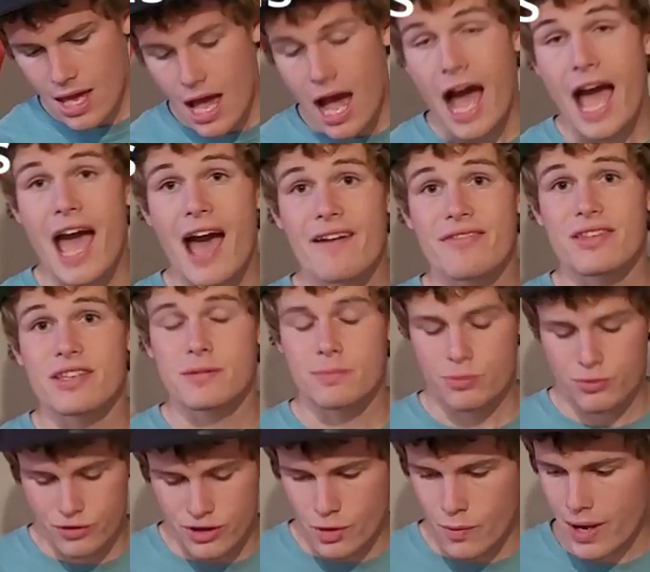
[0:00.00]
I have this
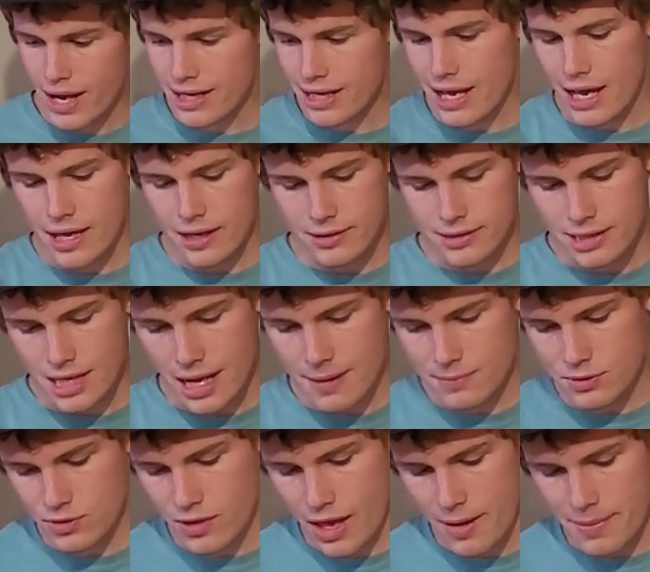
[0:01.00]
pre-weighed ahead of time,
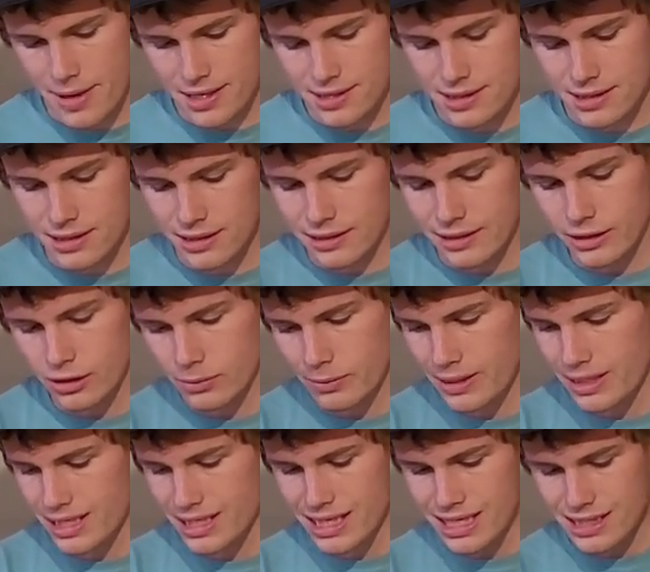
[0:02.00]
so that makes it a little
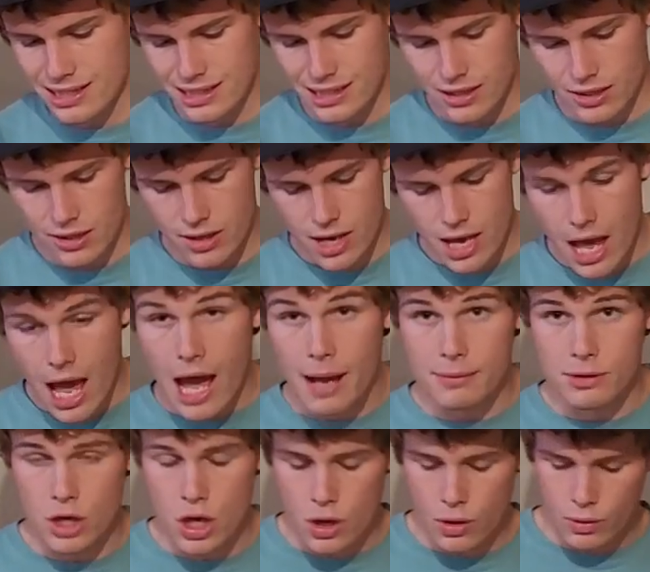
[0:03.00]
bit easier. I
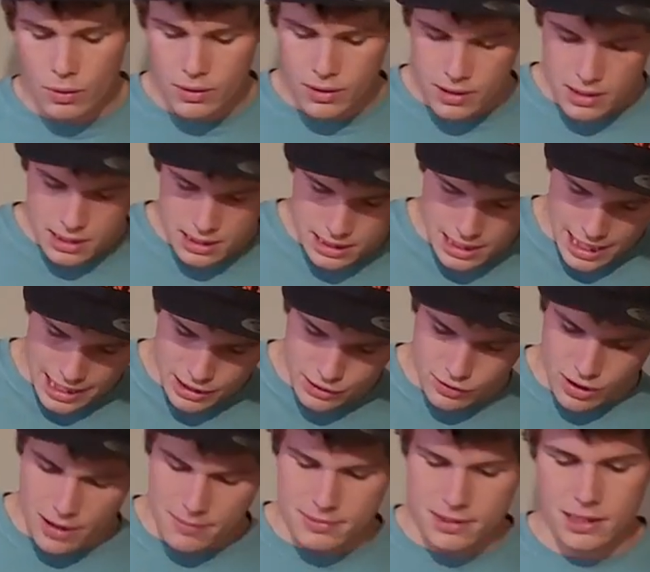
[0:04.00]
know nine
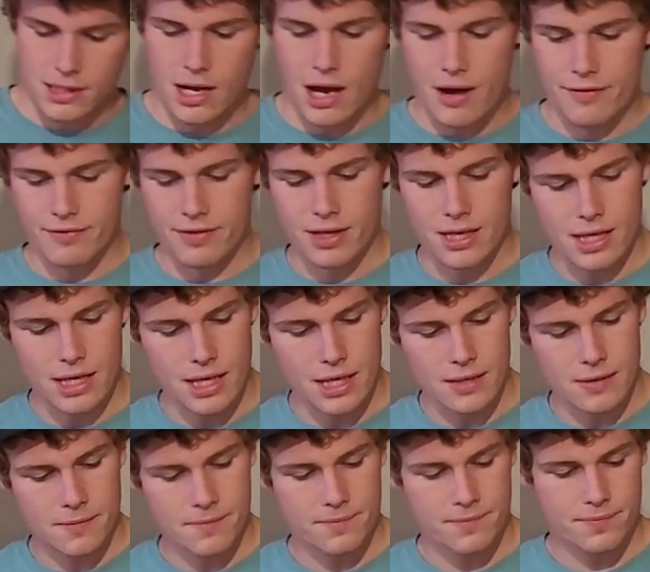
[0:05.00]
grams of coffee
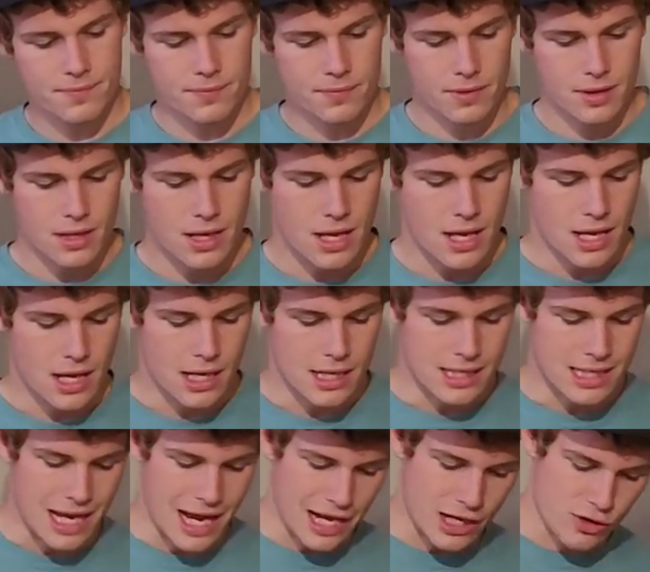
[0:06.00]
in,
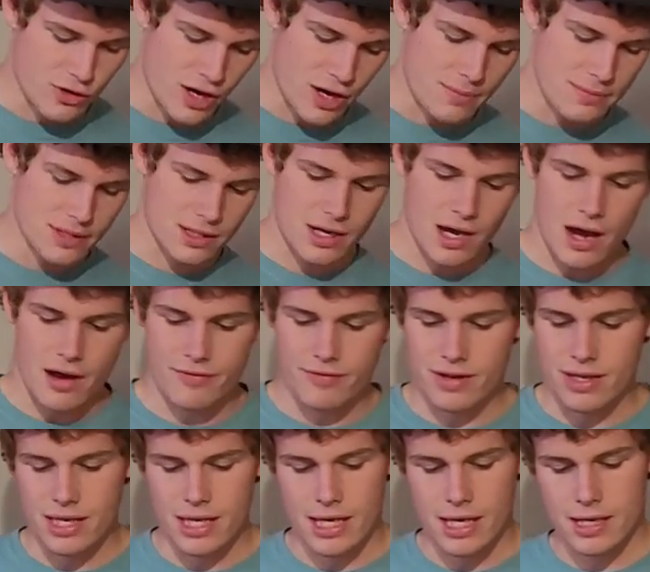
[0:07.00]
nine grams of
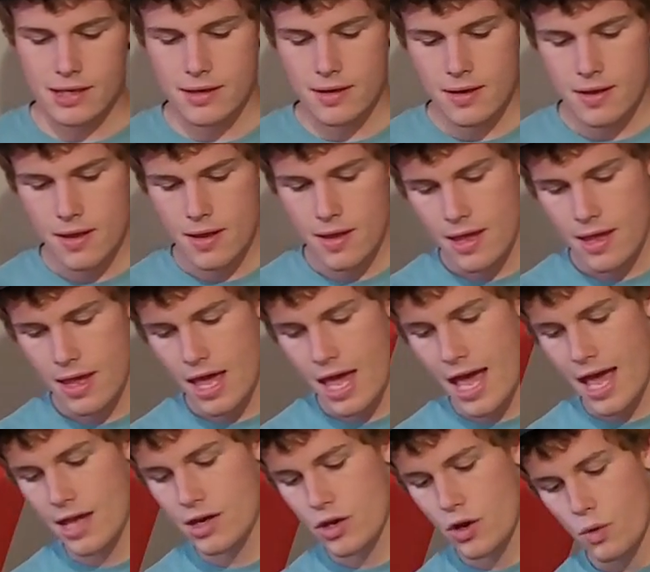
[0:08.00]
coffee in,
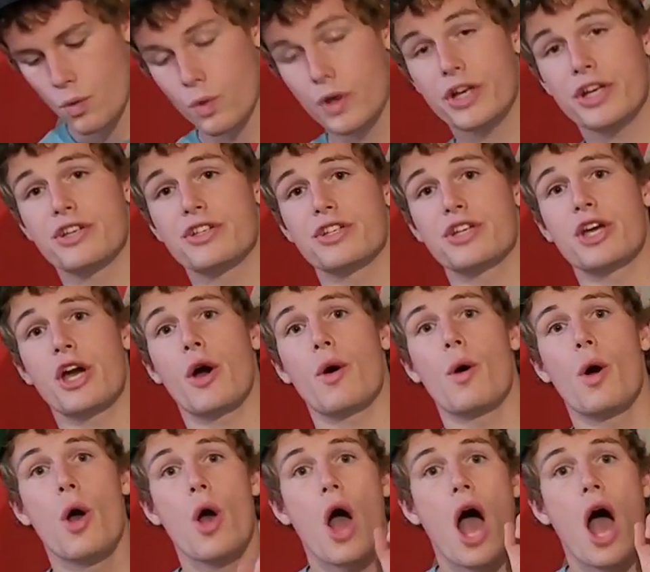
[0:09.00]
and we're good to go.